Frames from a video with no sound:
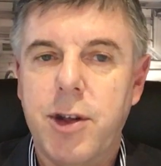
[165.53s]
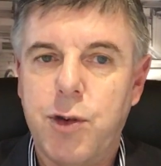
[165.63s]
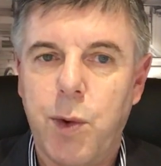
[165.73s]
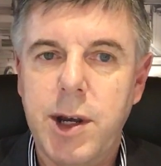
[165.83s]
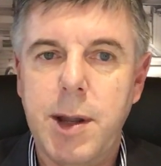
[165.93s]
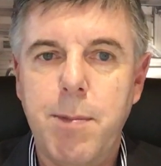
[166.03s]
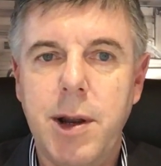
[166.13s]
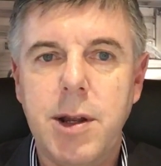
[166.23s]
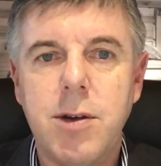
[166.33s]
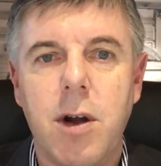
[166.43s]
The $20
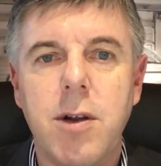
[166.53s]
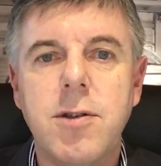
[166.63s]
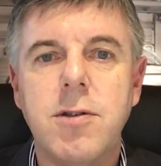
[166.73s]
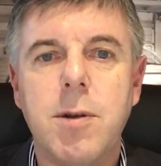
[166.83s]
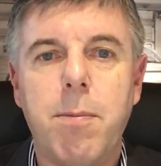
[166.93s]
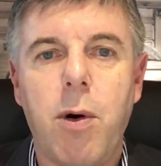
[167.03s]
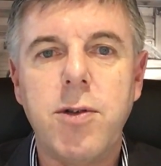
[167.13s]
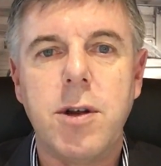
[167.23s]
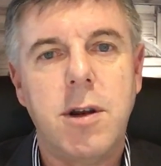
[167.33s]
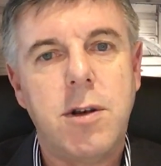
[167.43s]
billion is
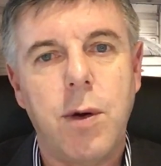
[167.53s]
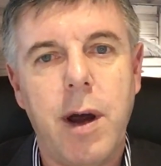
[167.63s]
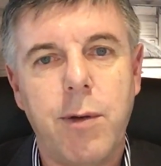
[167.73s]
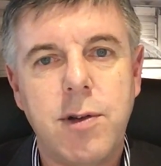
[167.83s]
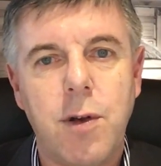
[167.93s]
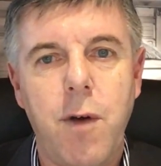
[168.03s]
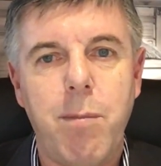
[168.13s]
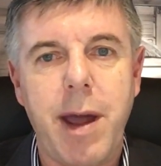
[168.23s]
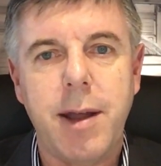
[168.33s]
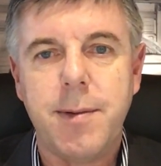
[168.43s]
deposited into our Reserve
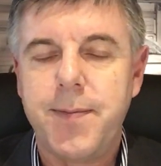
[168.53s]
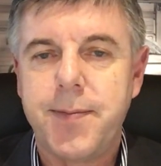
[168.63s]
Bank.